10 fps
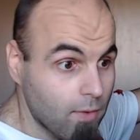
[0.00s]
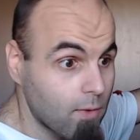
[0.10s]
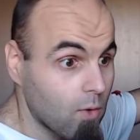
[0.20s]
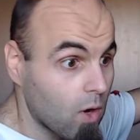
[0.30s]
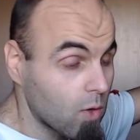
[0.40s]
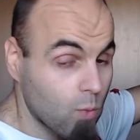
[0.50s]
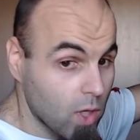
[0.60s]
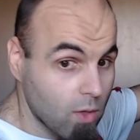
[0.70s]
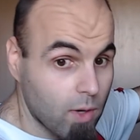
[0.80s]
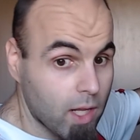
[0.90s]
for it.
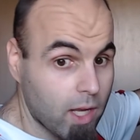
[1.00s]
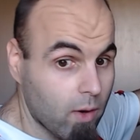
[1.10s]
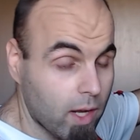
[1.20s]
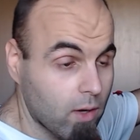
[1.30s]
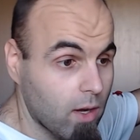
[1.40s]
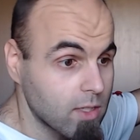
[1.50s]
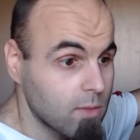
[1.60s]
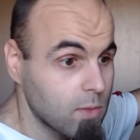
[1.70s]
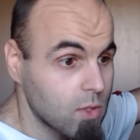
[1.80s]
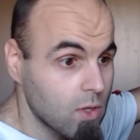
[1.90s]
Really great
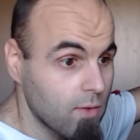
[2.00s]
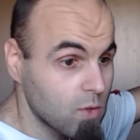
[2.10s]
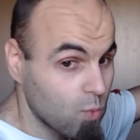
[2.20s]
customer service.